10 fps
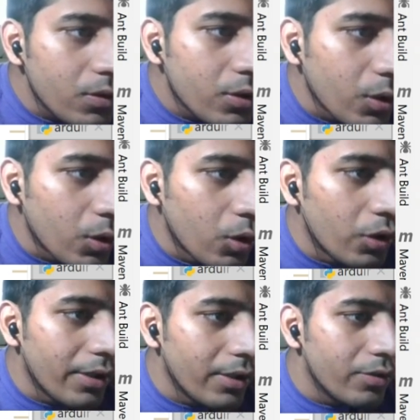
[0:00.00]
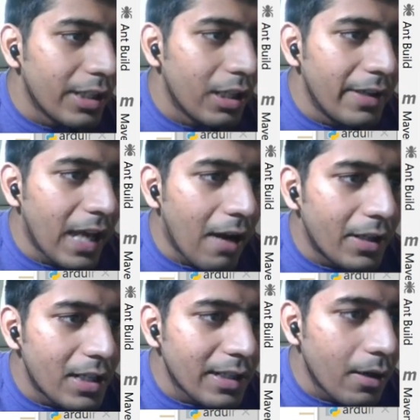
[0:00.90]
So still we
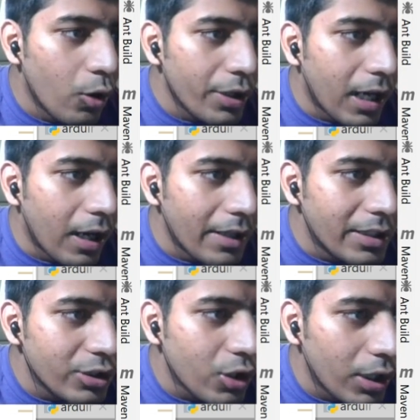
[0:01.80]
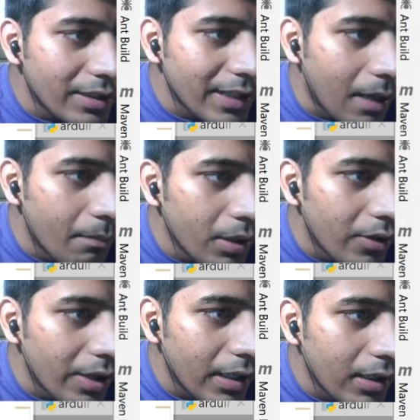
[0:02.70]
have a December. Oh yeah, I just got a
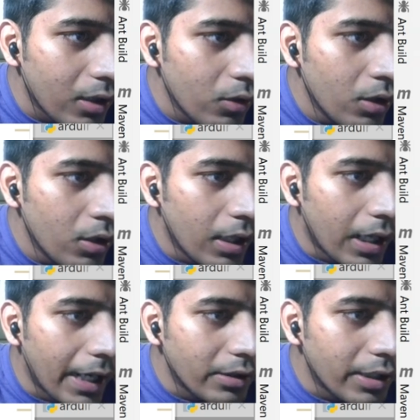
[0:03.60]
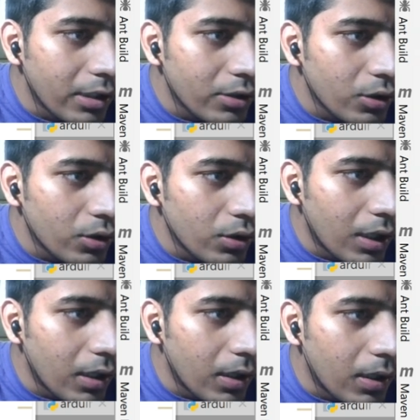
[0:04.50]
sample right now. I think
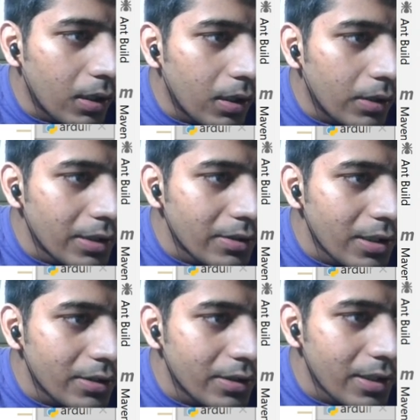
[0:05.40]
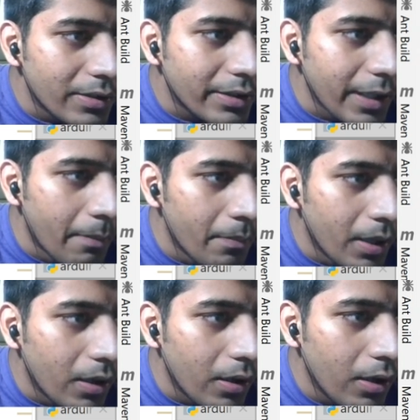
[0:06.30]
so. This is
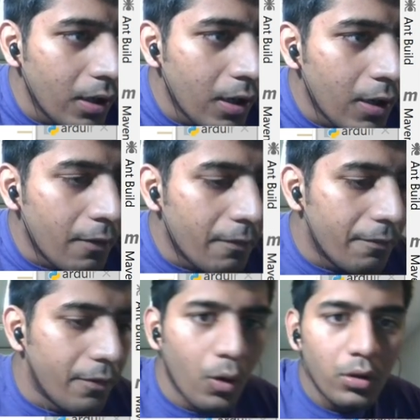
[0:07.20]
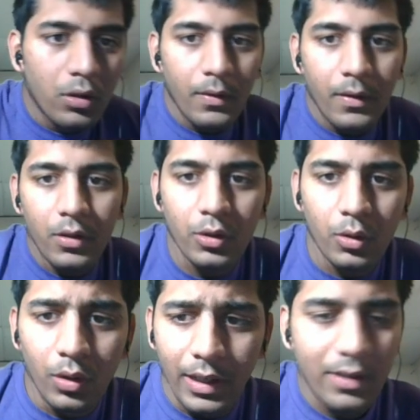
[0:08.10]
December 4th.
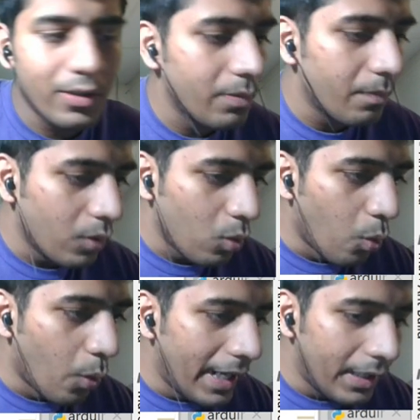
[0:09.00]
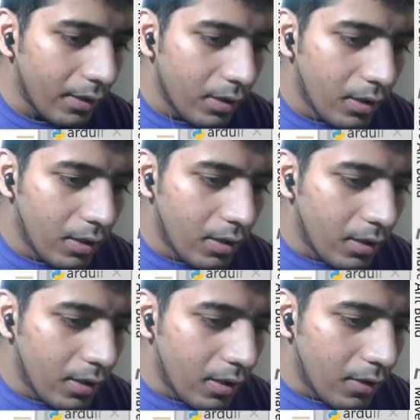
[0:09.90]
So let's wait
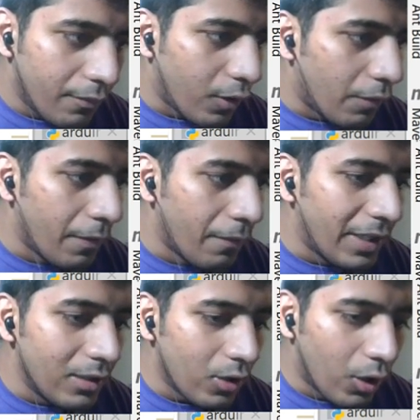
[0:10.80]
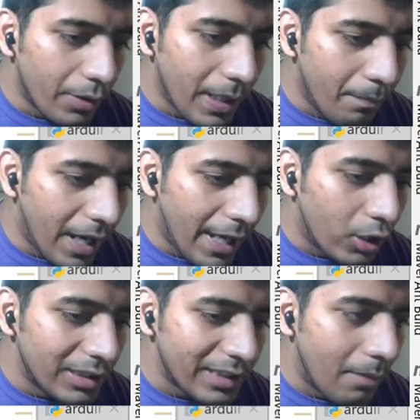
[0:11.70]
for 15. Oh yep, I
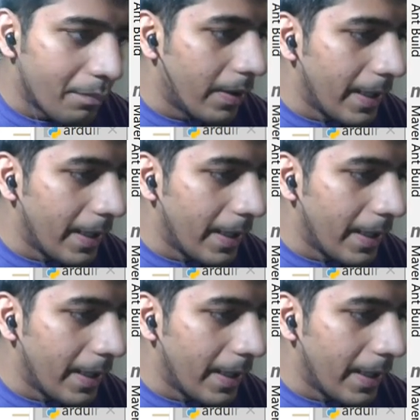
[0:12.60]
got the sample.